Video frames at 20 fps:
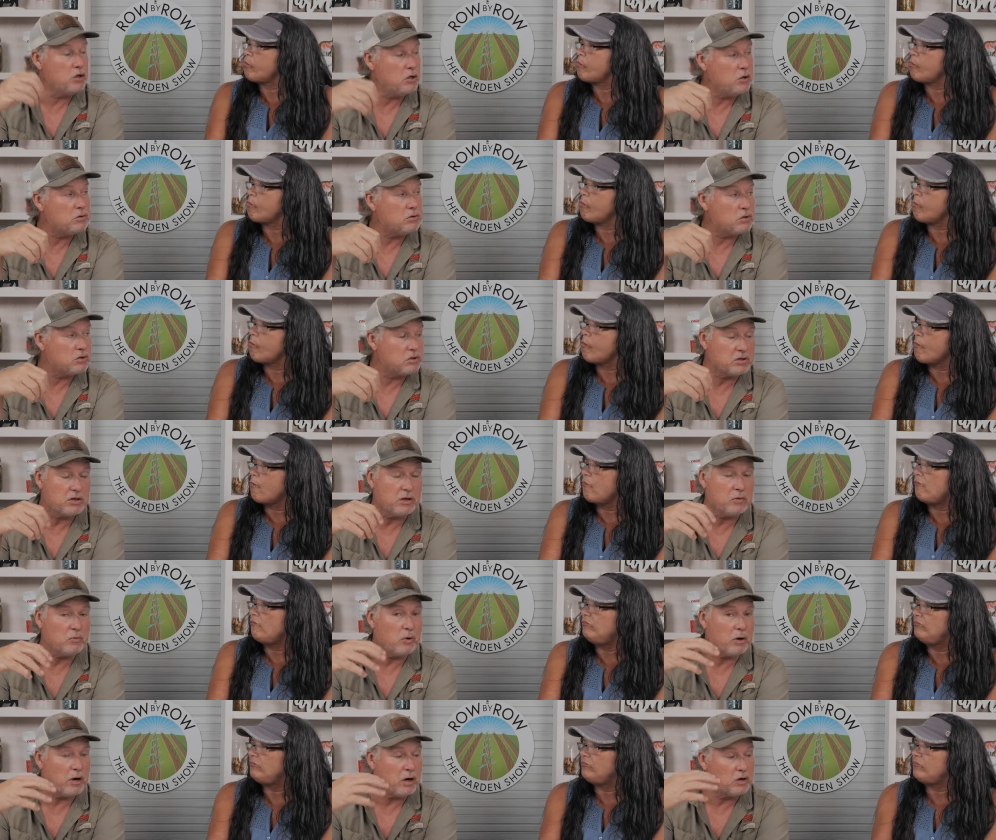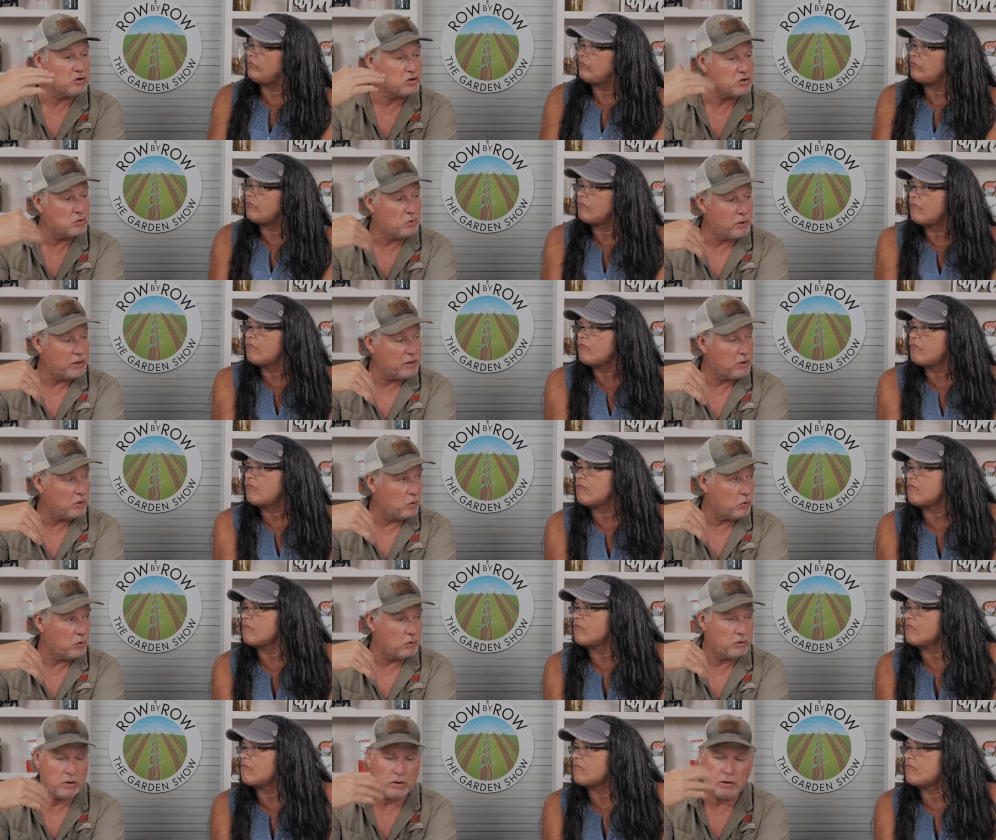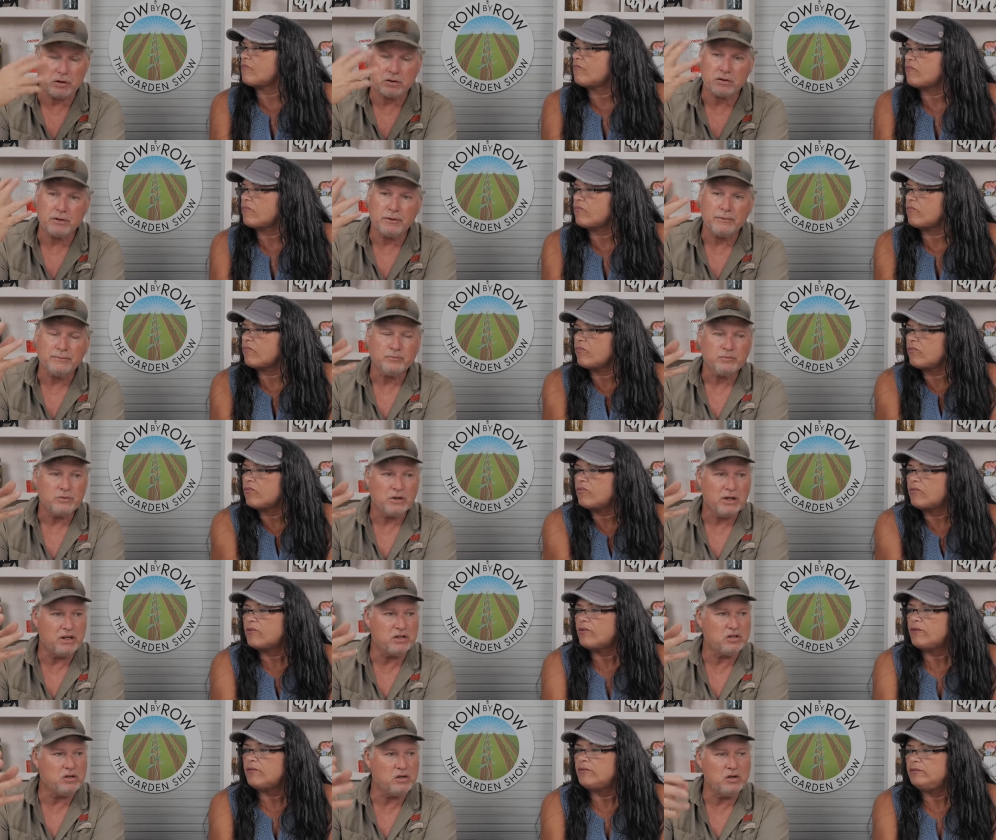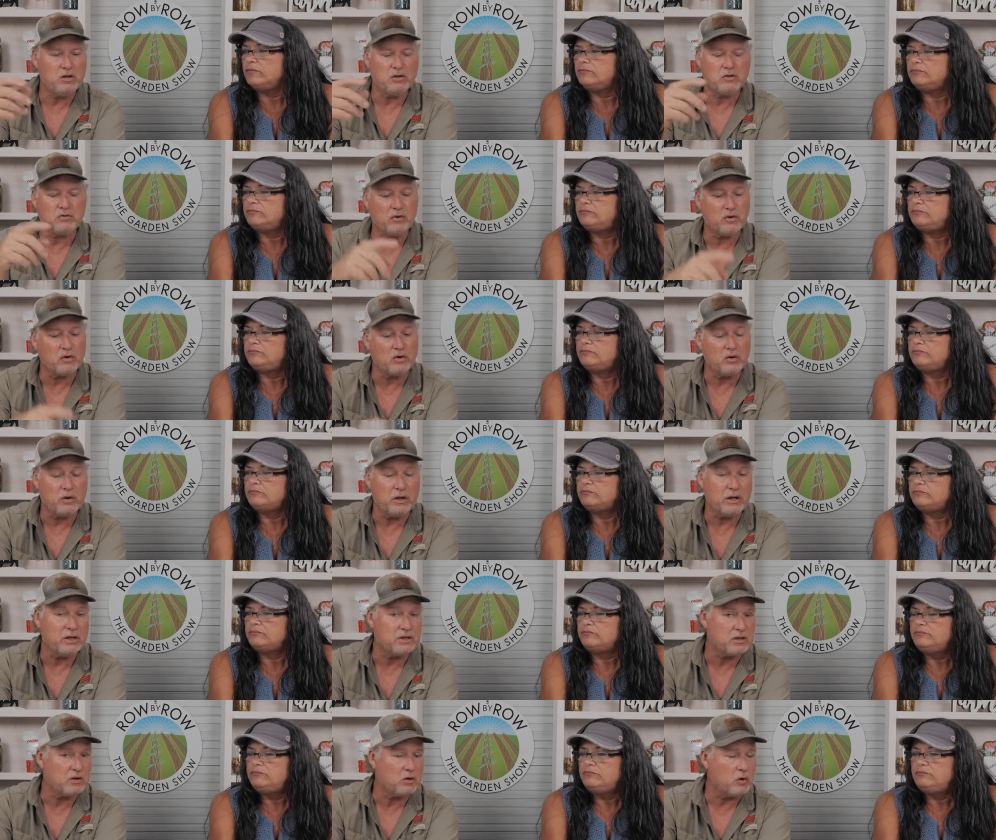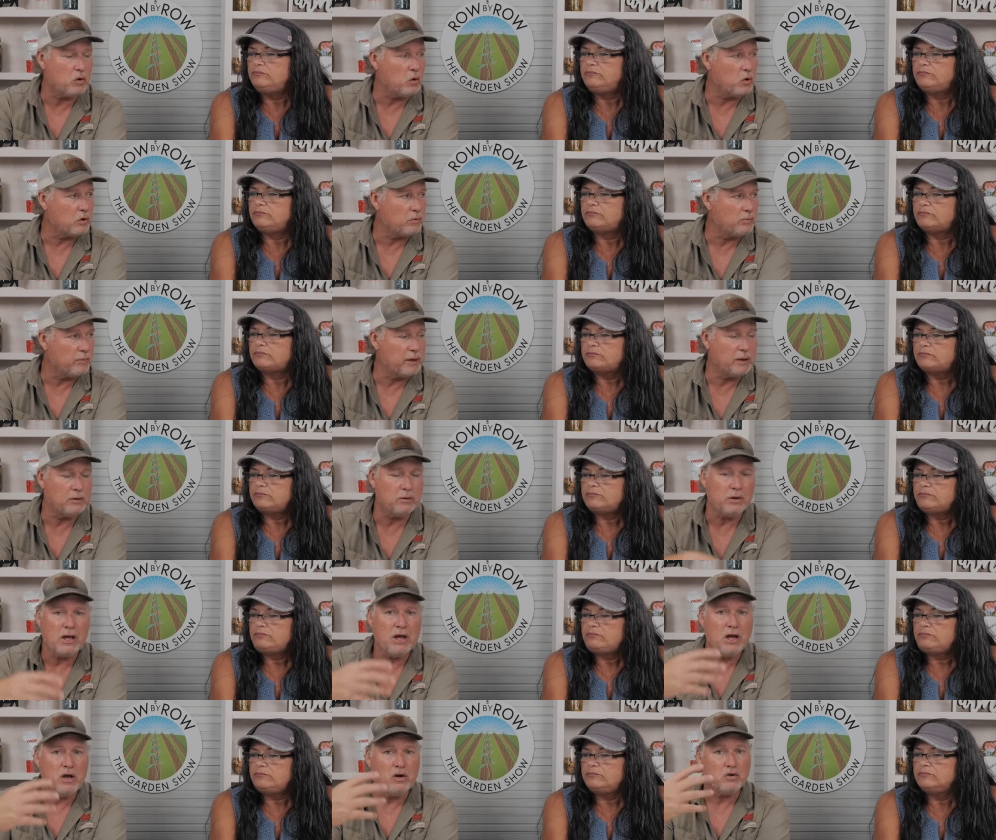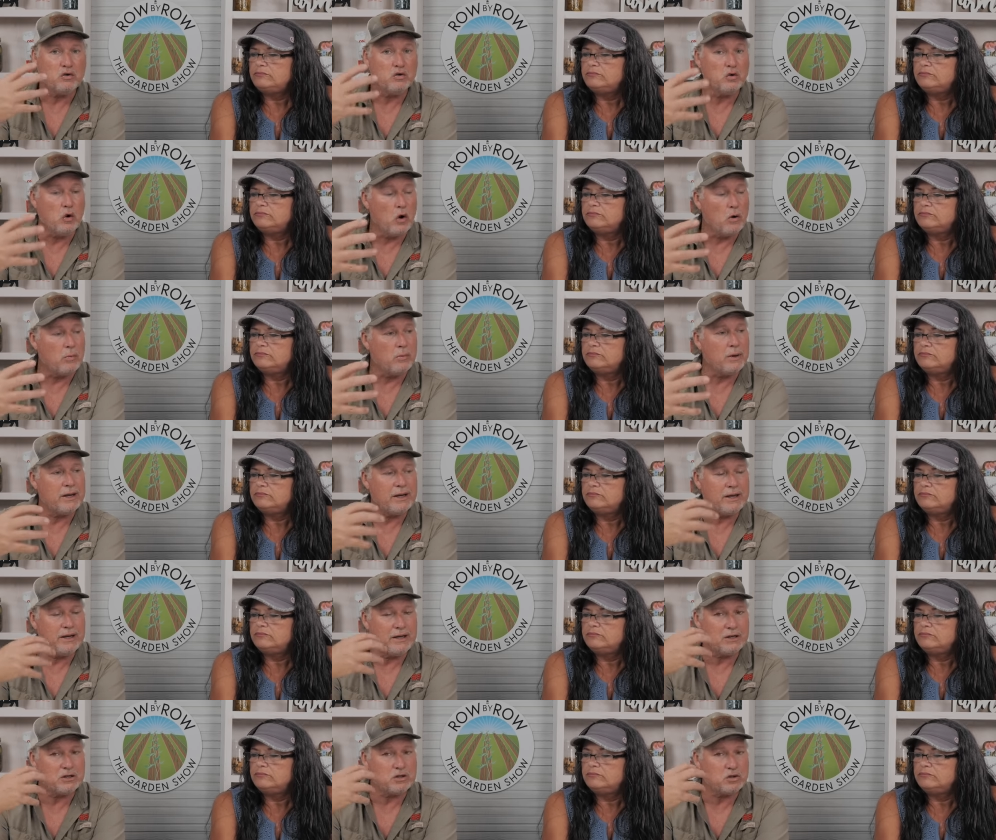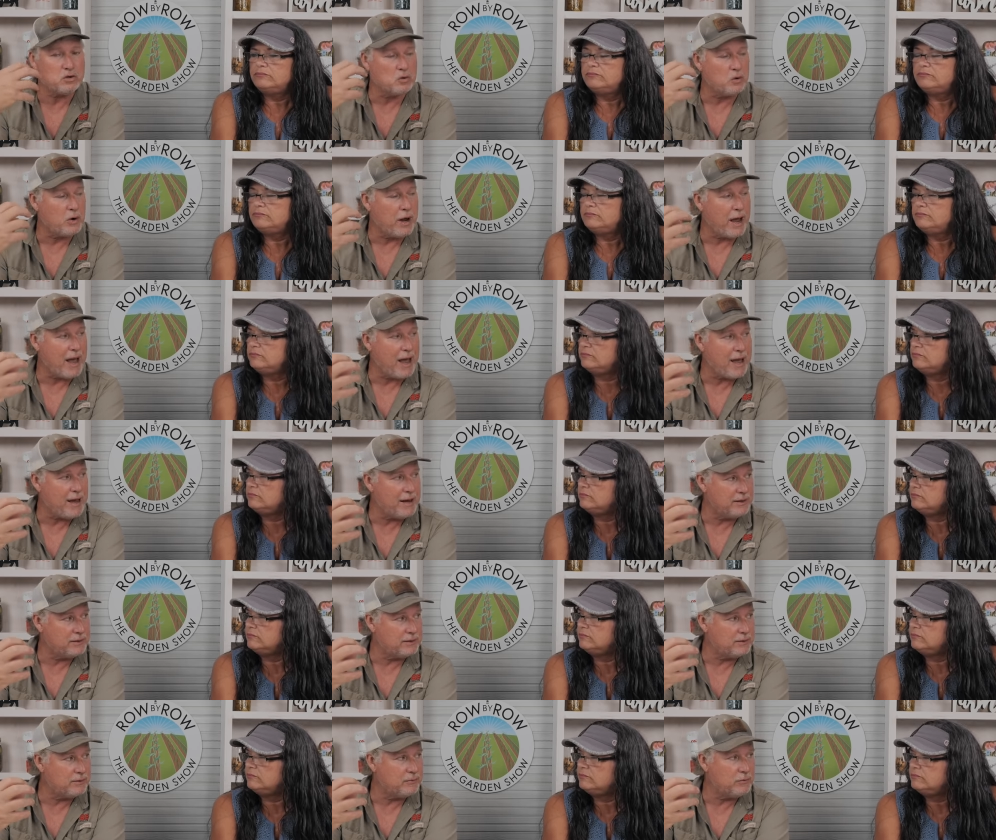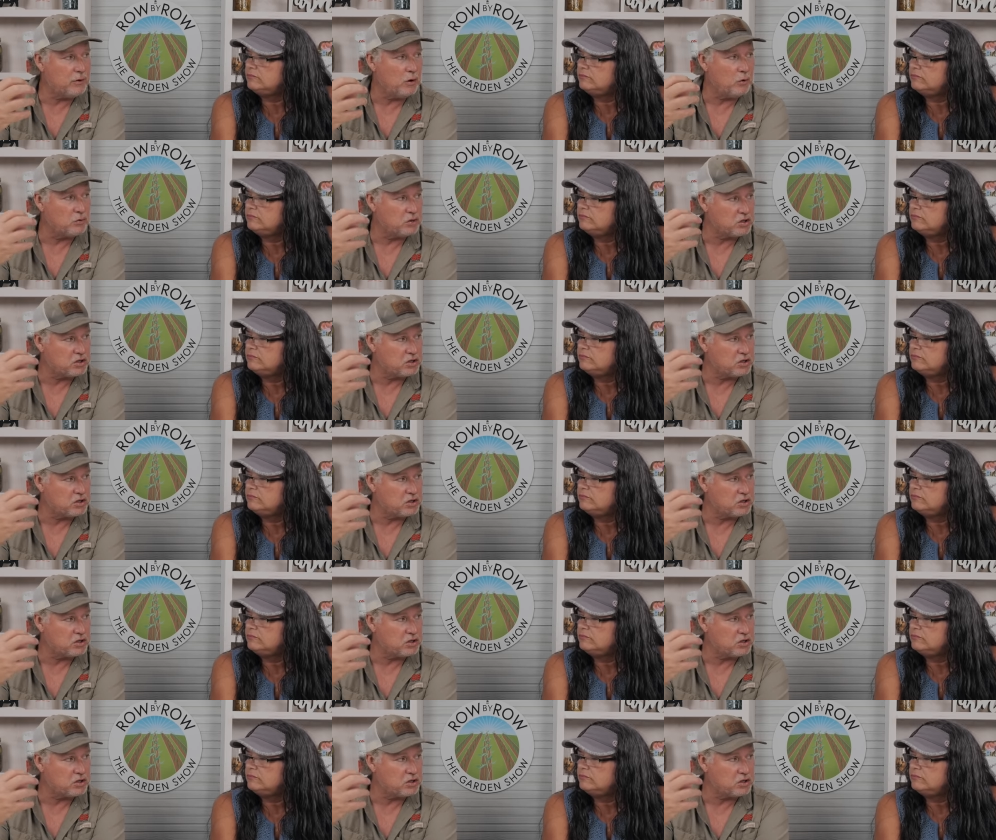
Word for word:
Speaker 1: uses than what our sweet corn does. It's used for grits and cornmeal. Normally it is dried on